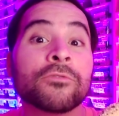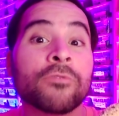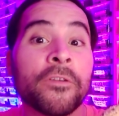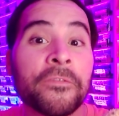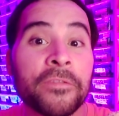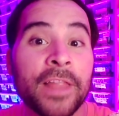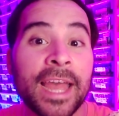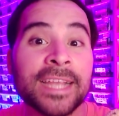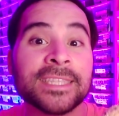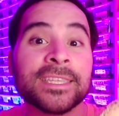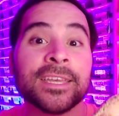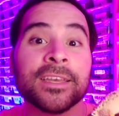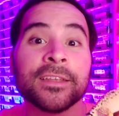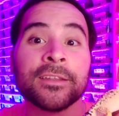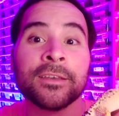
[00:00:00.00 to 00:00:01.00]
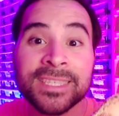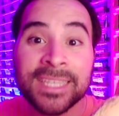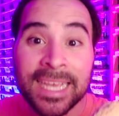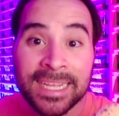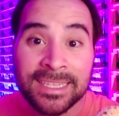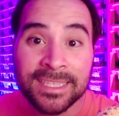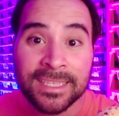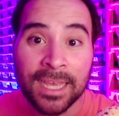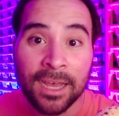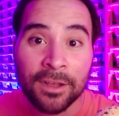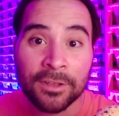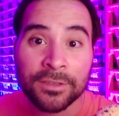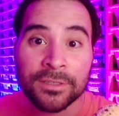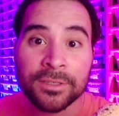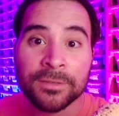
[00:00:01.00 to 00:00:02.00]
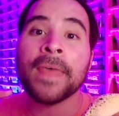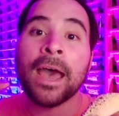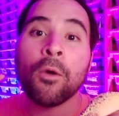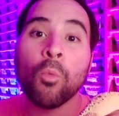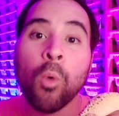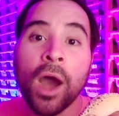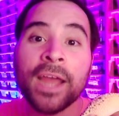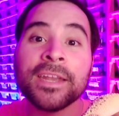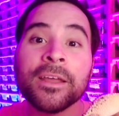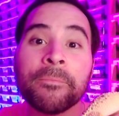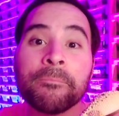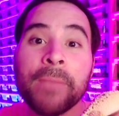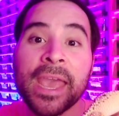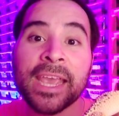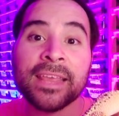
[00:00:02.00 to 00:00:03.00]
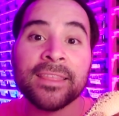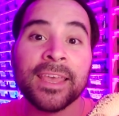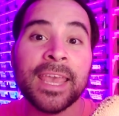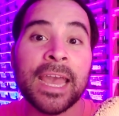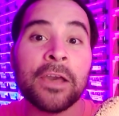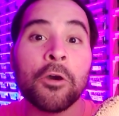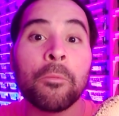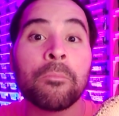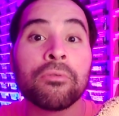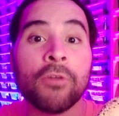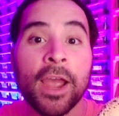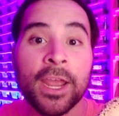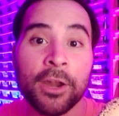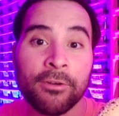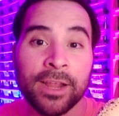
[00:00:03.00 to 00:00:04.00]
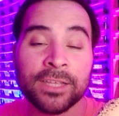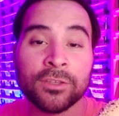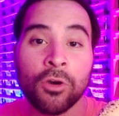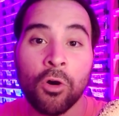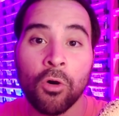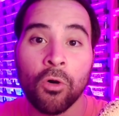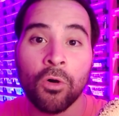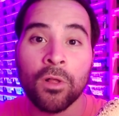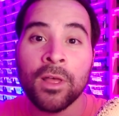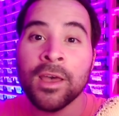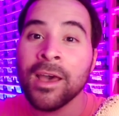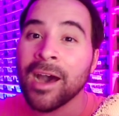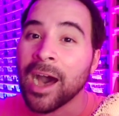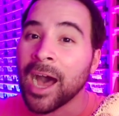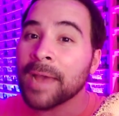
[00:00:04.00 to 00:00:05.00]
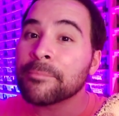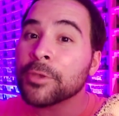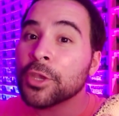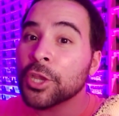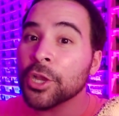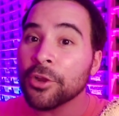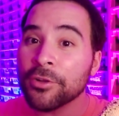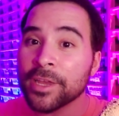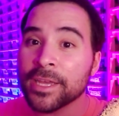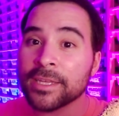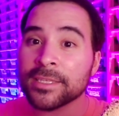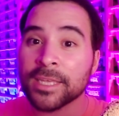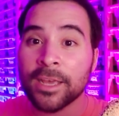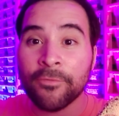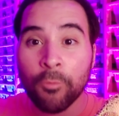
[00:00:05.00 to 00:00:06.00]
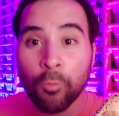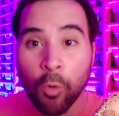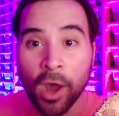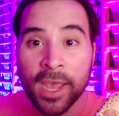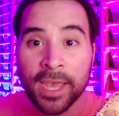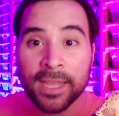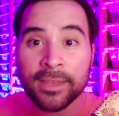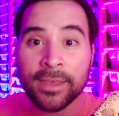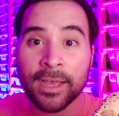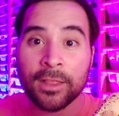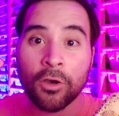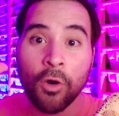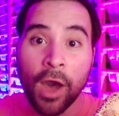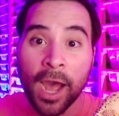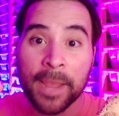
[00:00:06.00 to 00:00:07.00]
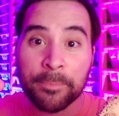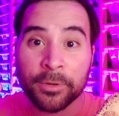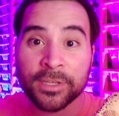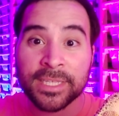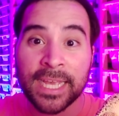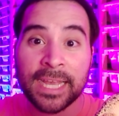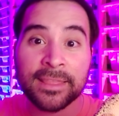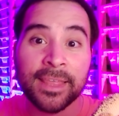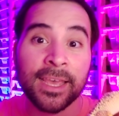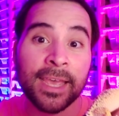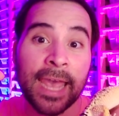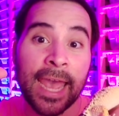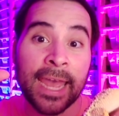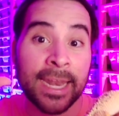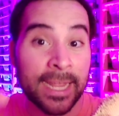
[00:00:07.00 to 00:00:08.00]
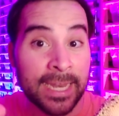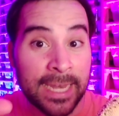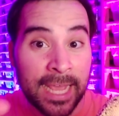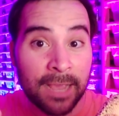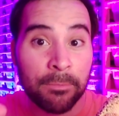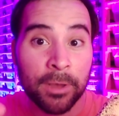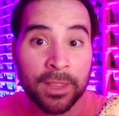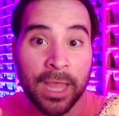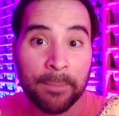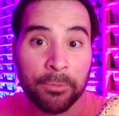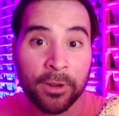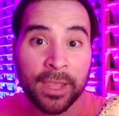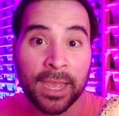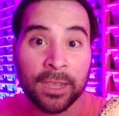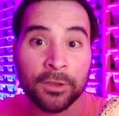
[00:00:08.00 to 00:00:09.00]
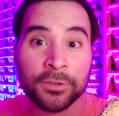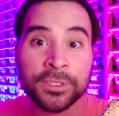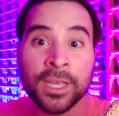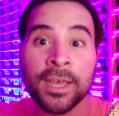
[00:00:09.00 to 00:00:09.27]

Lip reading: reflected skin cells that wind up making the gecko brighter as a whole. I'm curious if white and yellow, hyperxanthic, and enigma leopard geckos